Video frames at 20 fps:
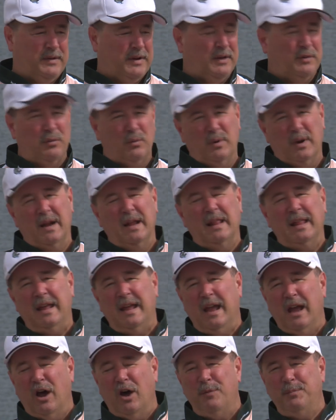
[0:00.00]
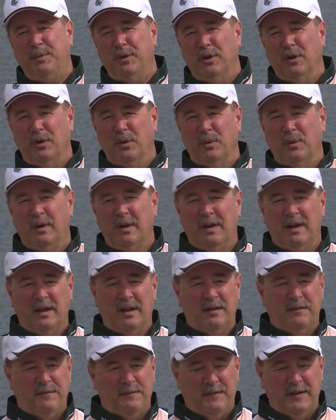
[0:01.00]
It can really help you
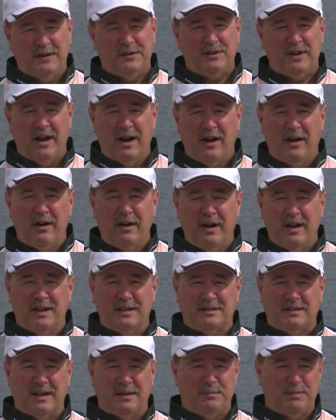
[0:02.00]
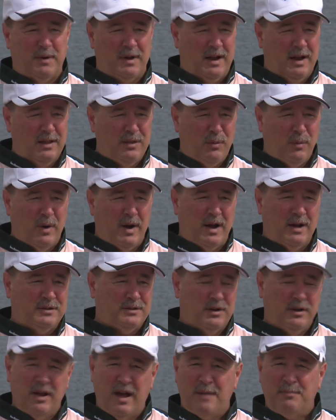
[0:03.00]
fish areas that otherwise
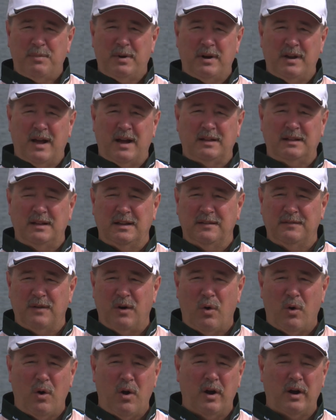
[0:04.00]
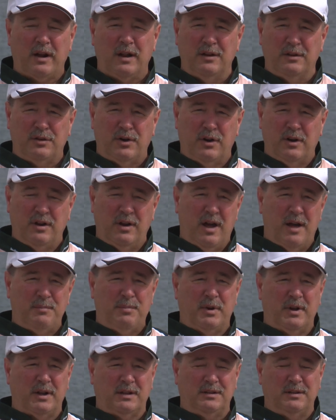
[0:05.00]
are not productive, or it can turn a
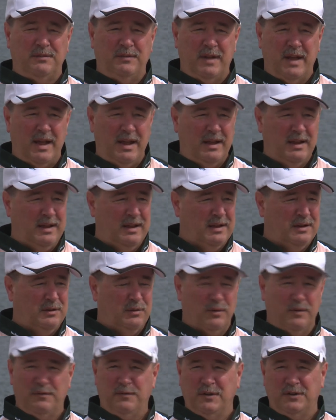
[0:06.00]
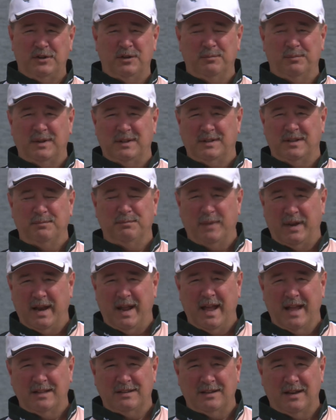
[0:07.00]
non-productive day into a fishing
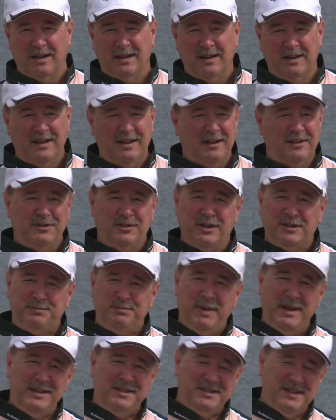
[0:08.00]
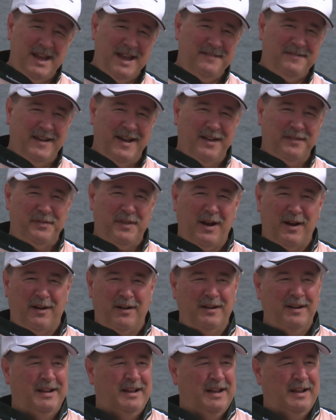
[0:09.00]
bonanza. Just be safe out there.
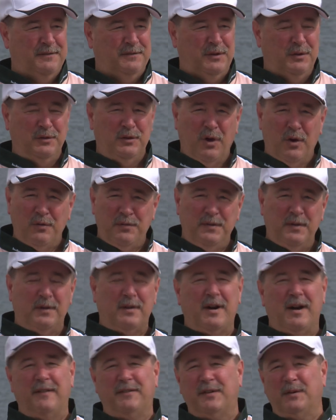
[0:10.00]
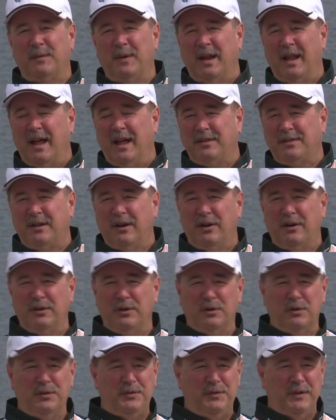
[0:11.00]
If you don't feel comfortable out there,
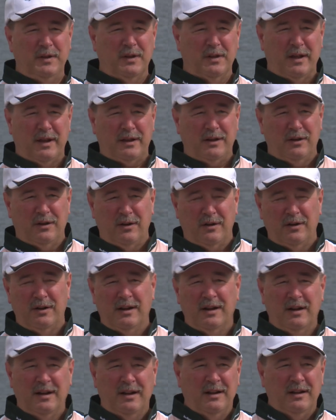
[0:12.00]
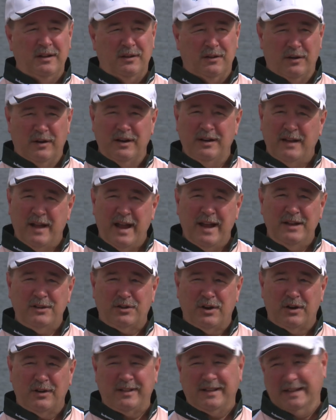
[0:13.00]
you feel like you're you're in
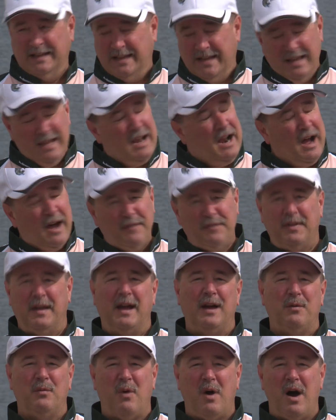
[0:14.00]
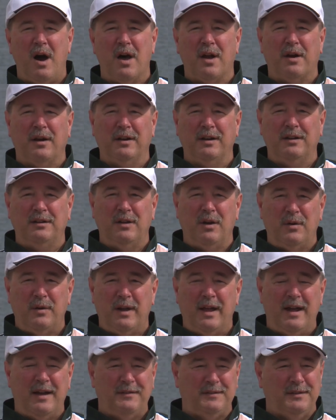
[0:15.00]
danger, get off that water. You don't
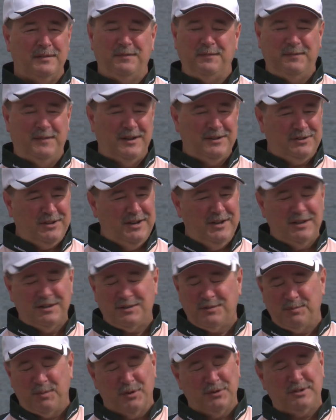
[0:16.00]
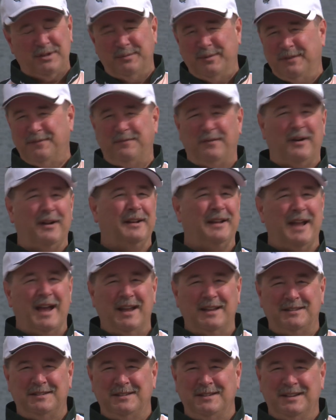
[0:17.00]
have to. Fishing is supposed to be fun,
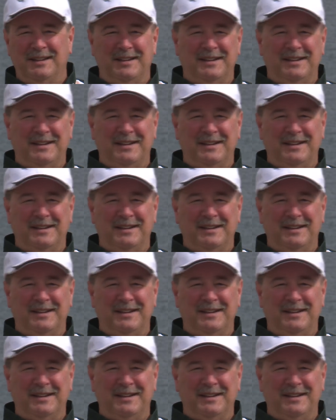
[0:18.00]
guys.